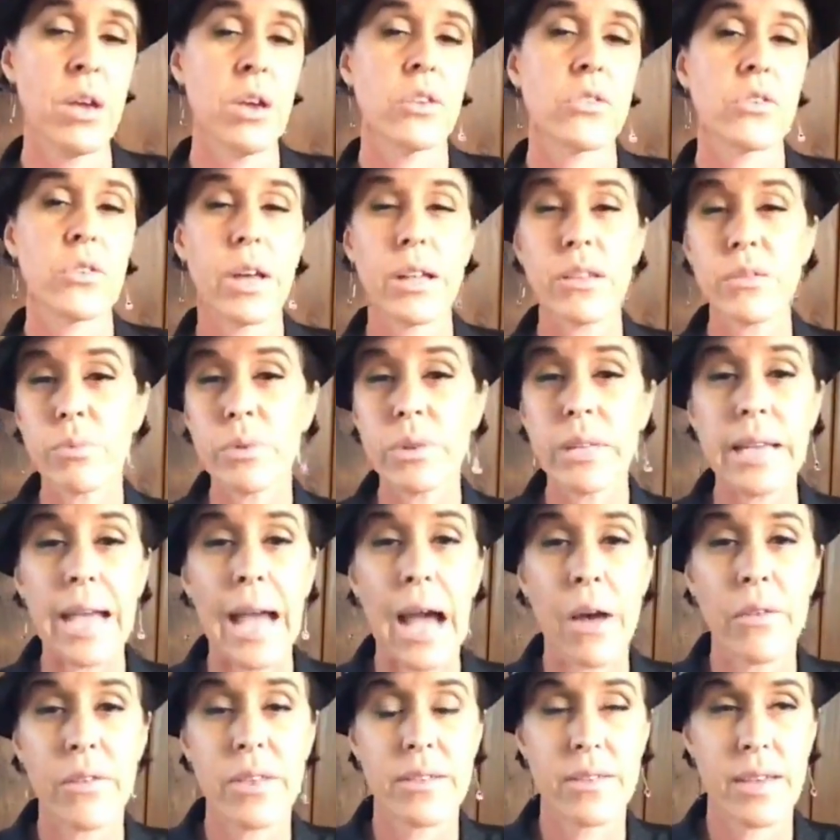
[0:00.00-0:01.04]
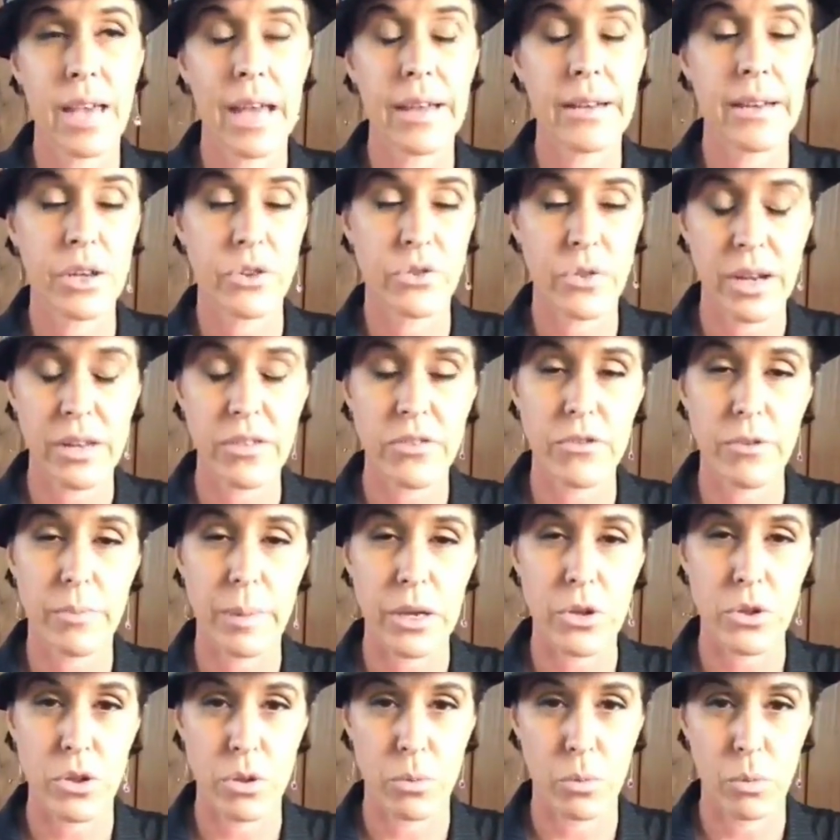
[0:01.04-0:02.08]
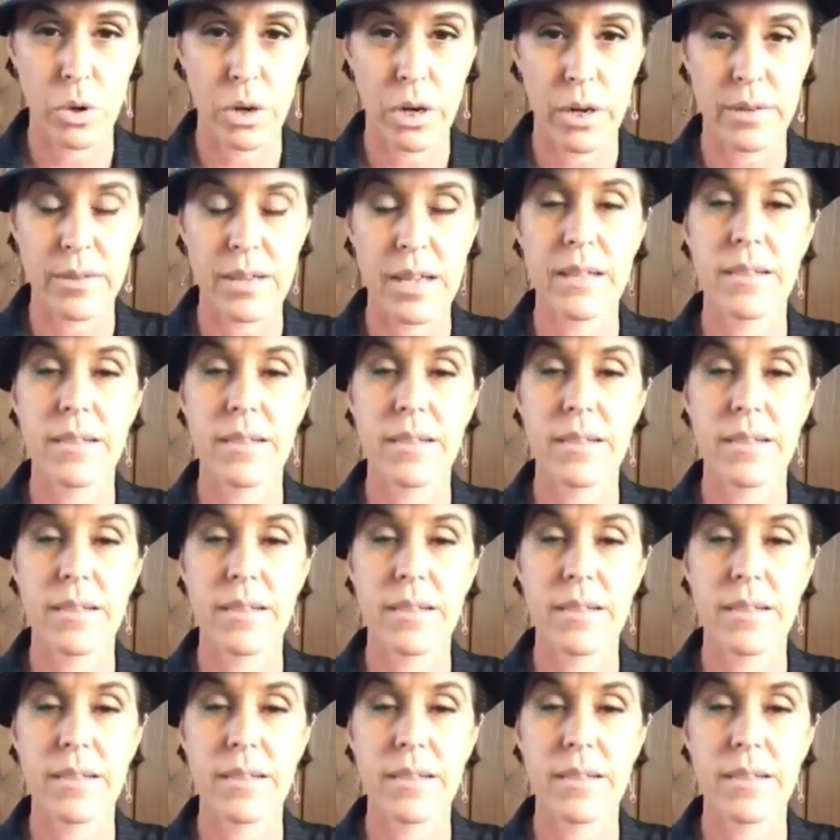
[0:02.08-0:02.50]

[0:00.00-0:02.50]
So that's really how the 10-day transformation works.